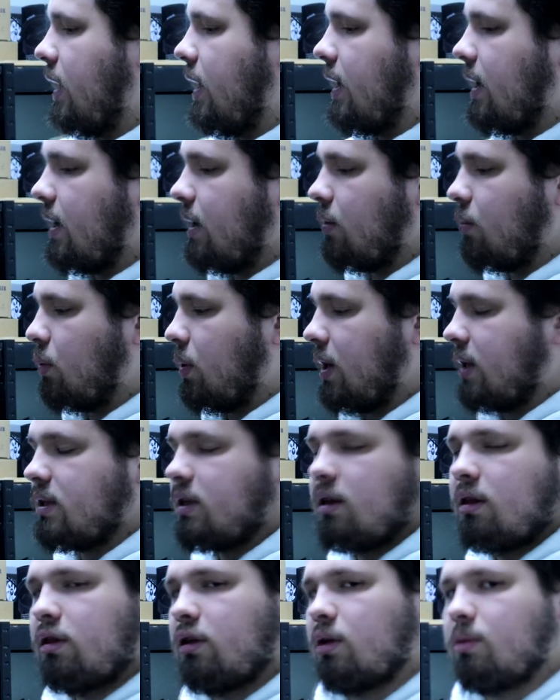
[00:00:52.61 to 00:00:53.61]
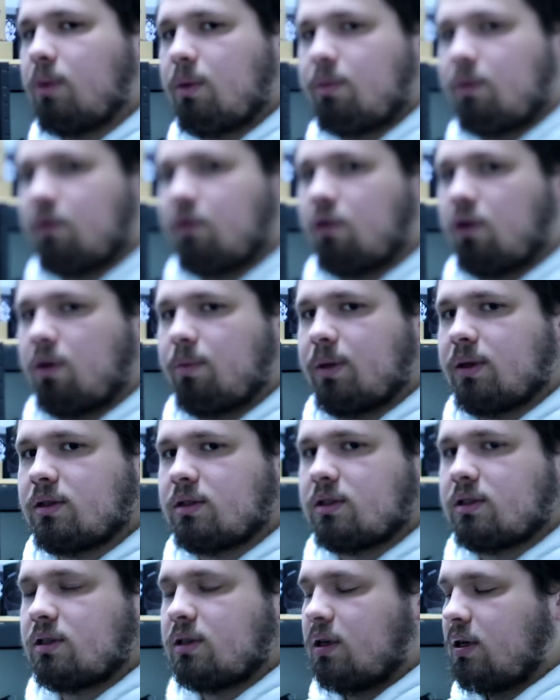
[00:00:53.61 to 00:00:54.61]
And when I did thermal
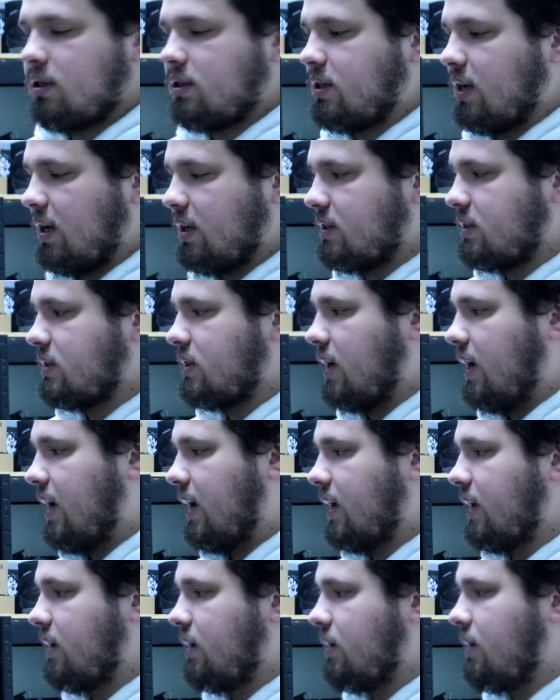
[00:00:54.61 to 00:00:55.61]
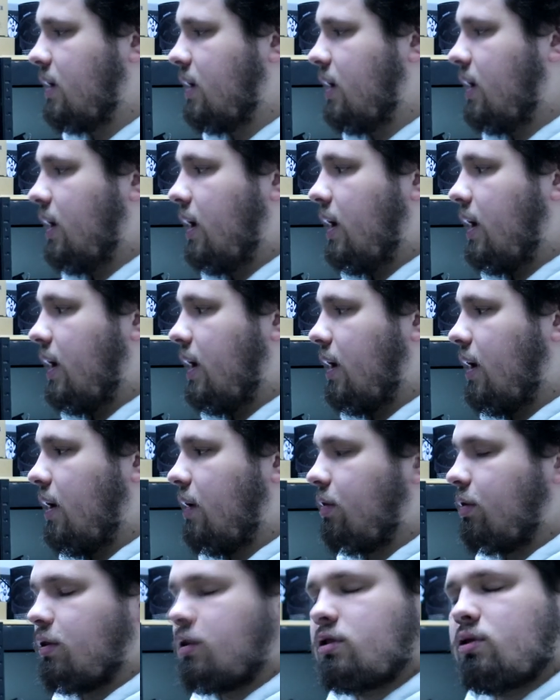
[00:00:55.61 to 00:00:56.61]
performance, tests on it,
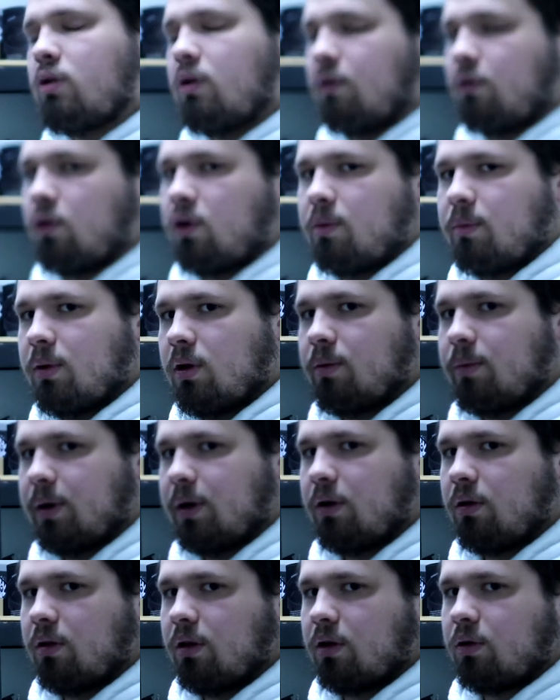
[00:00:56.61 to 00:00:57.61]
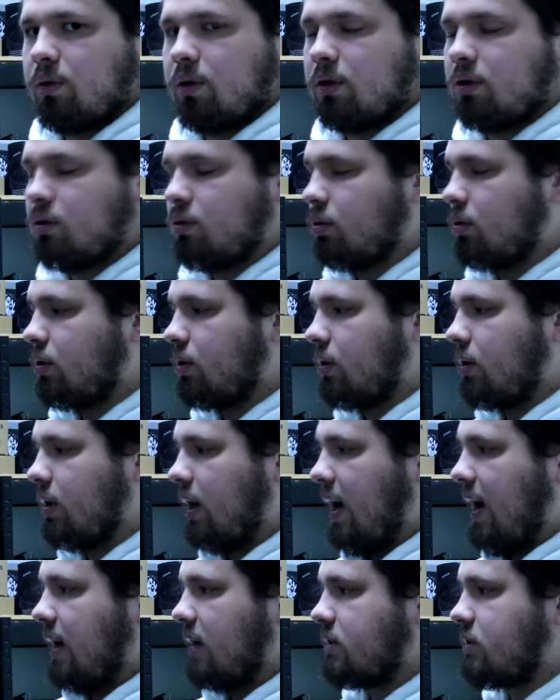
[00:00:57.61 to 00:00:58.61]
the 240 millimeter liquid
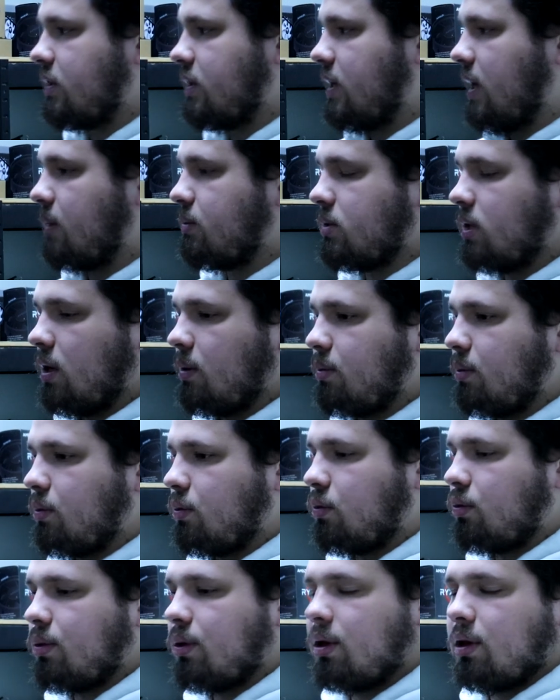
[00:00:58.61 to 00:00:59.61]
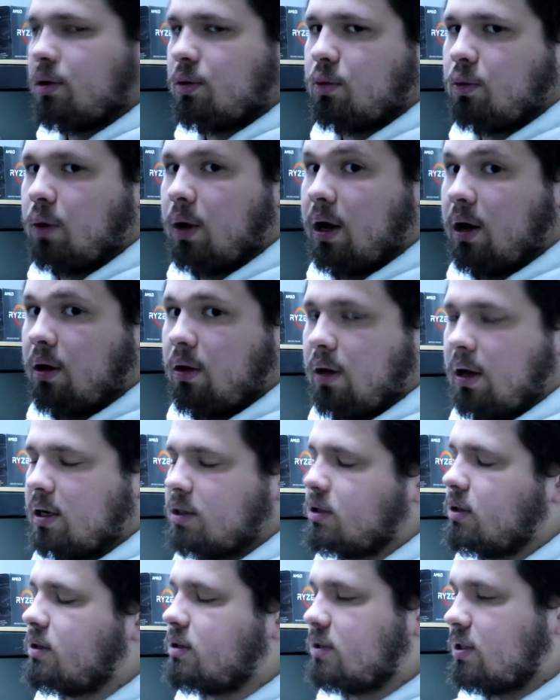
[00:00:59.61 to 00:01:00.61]
cooler actually kept up really well. I
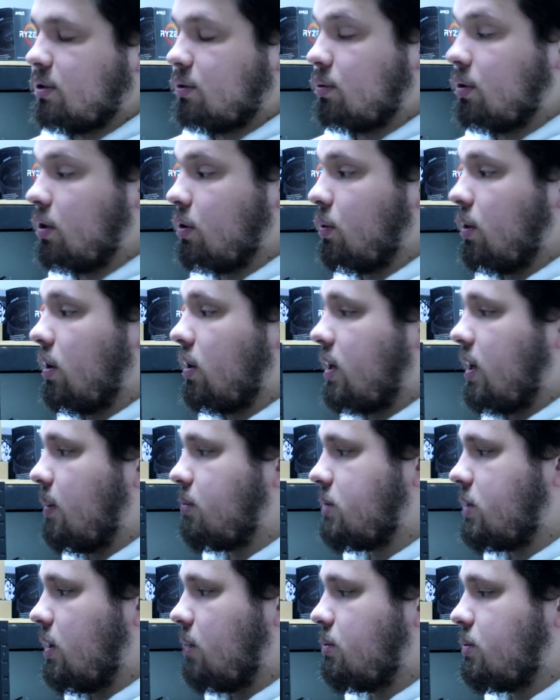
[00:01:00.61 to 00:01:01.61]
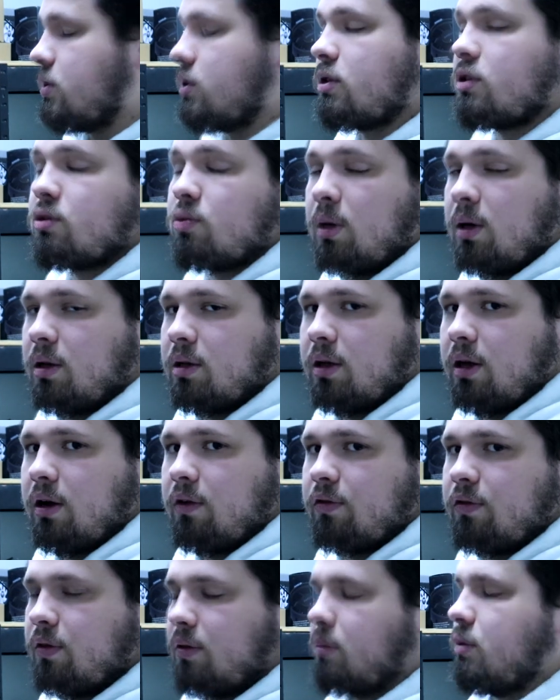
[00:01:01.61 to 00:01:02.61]
shouldn't say really well, it kept up just well enough.